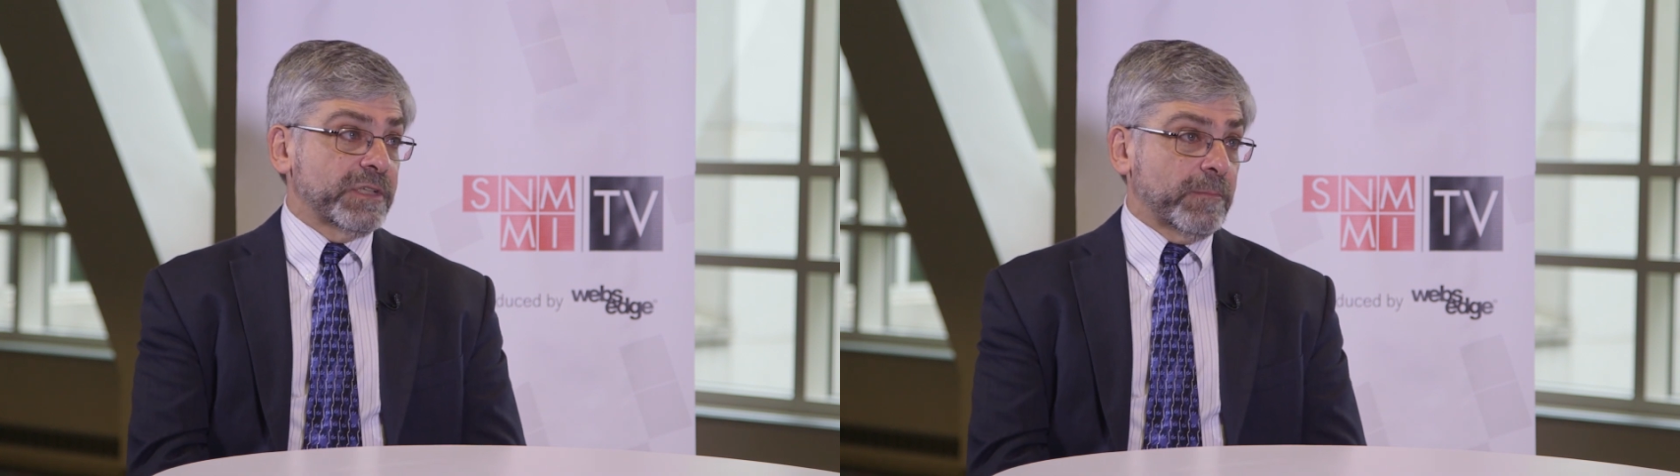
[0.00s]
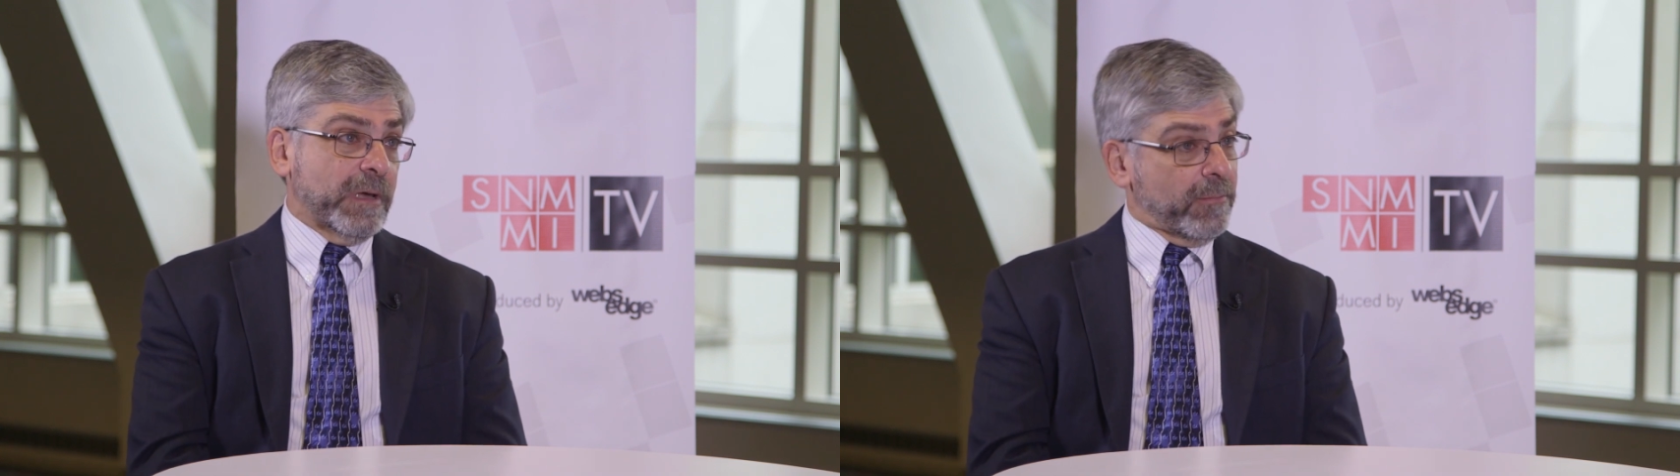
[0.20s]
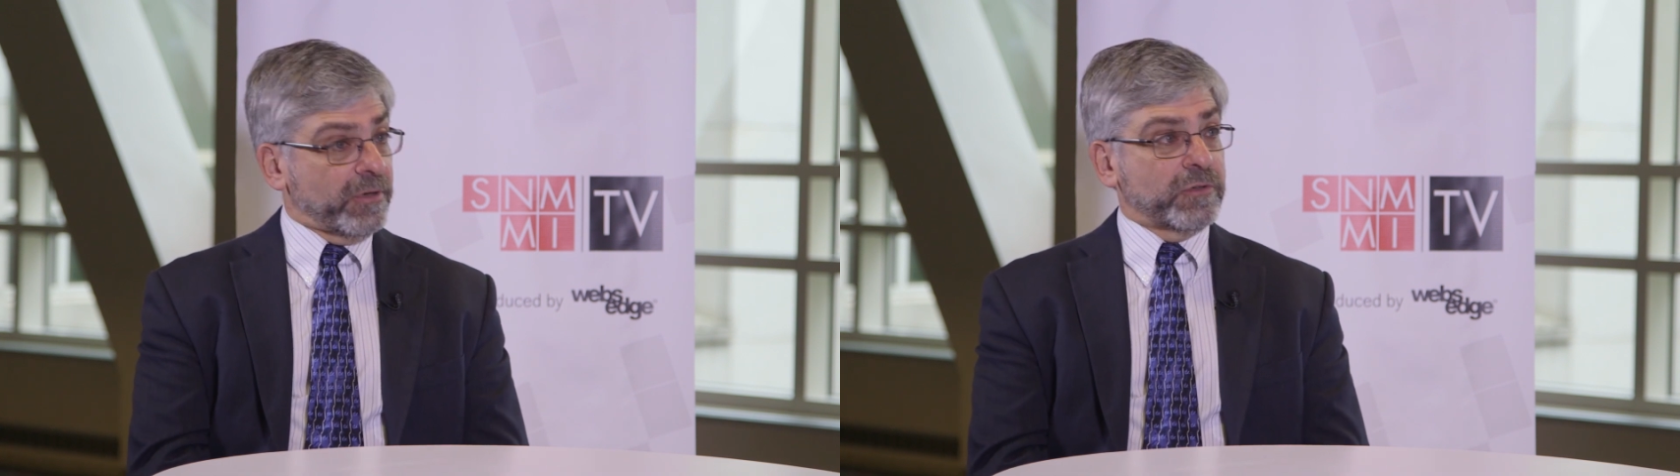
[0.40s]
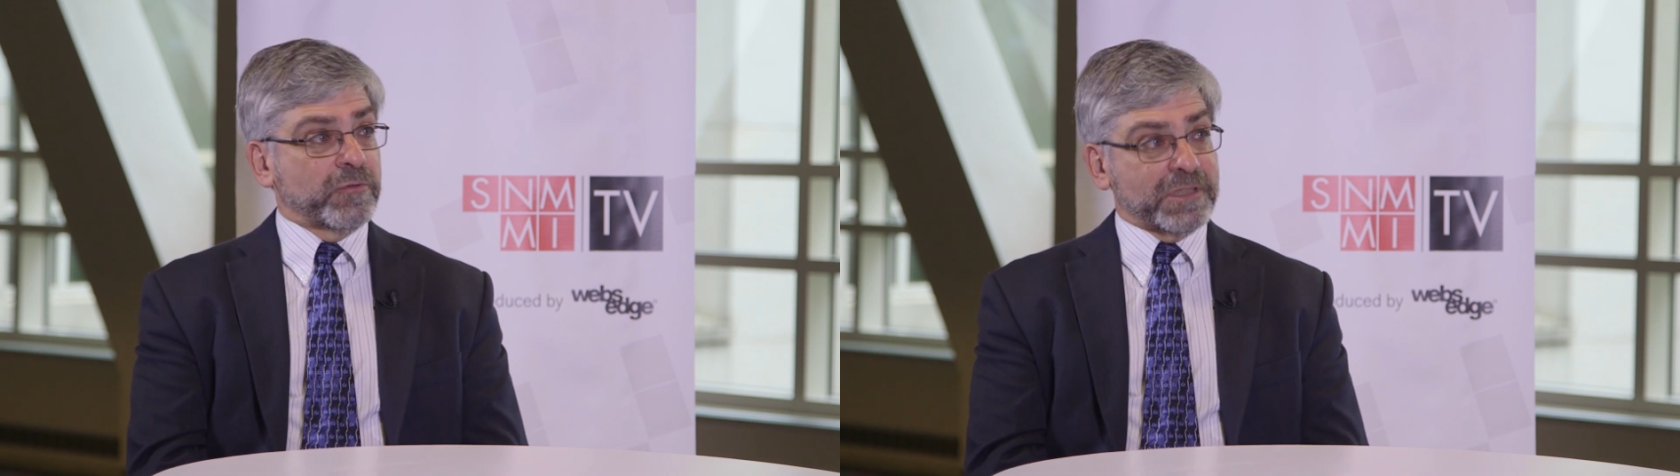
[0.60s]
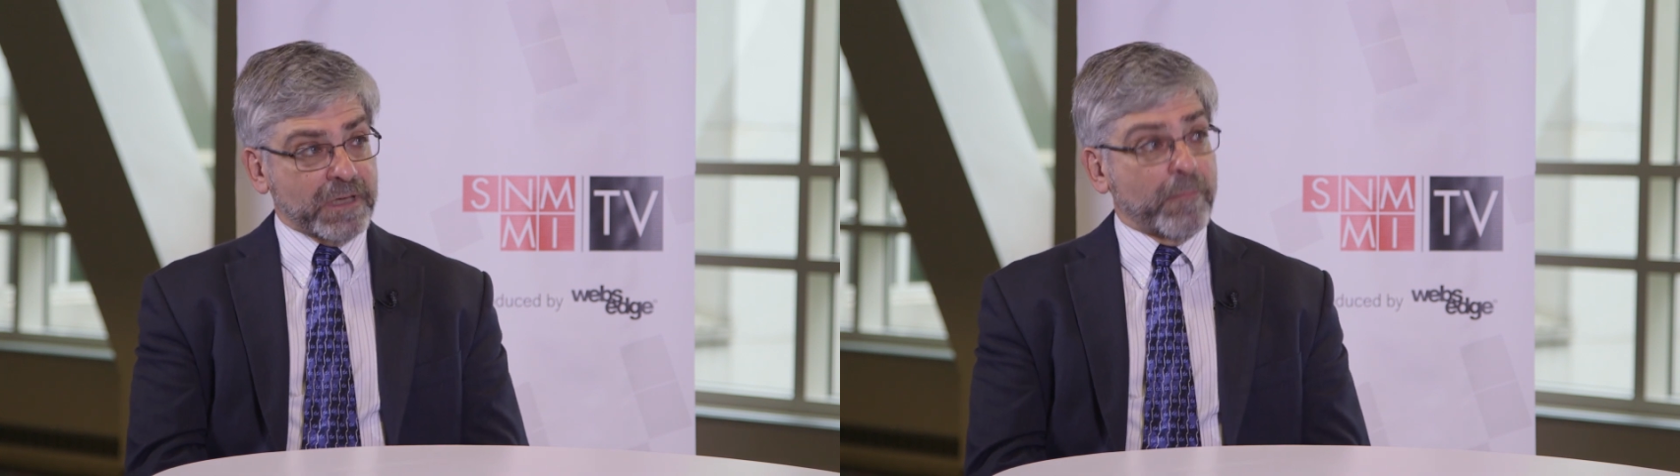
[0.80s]
to be able to do
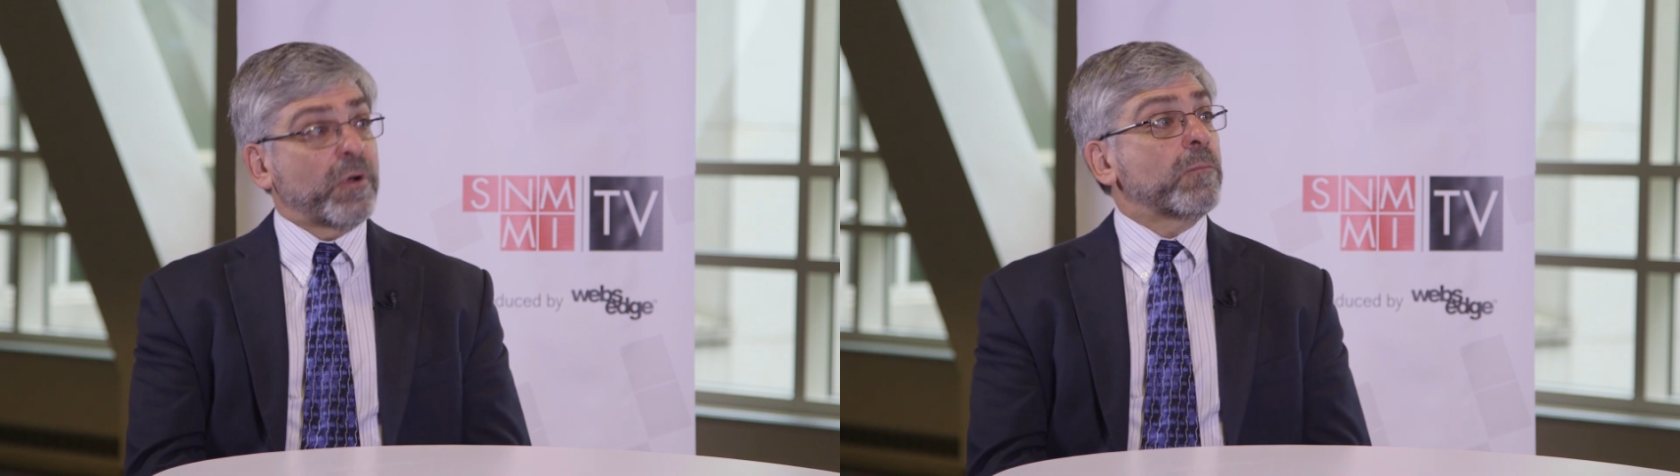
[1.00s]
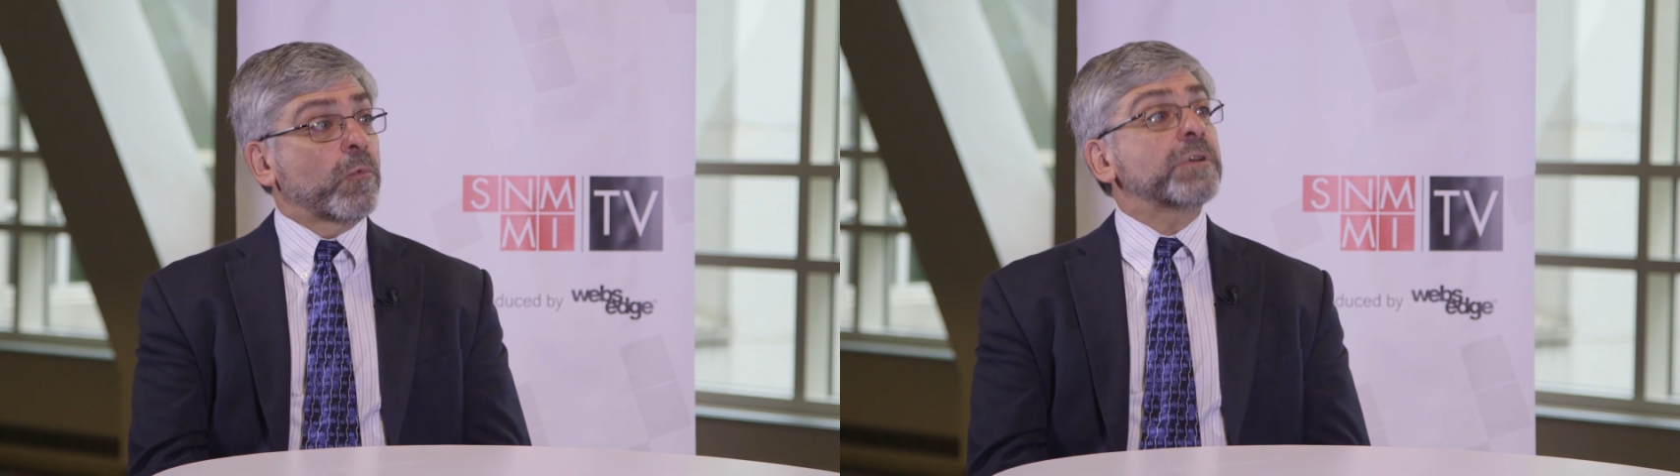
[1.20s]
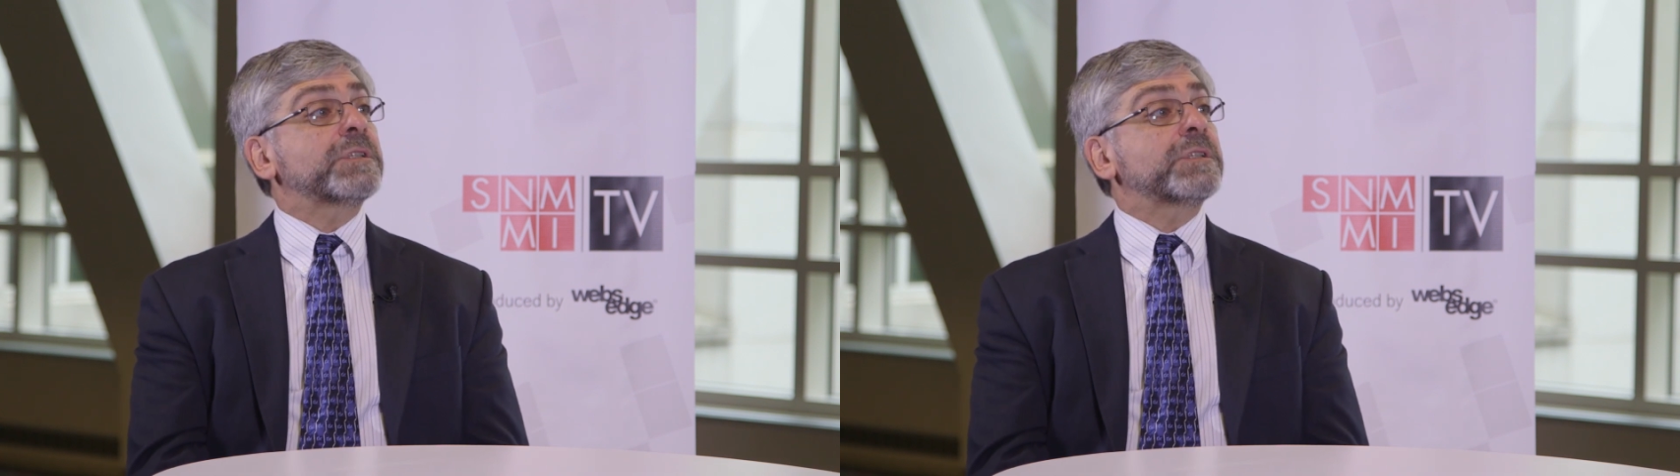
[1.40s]
somewhat more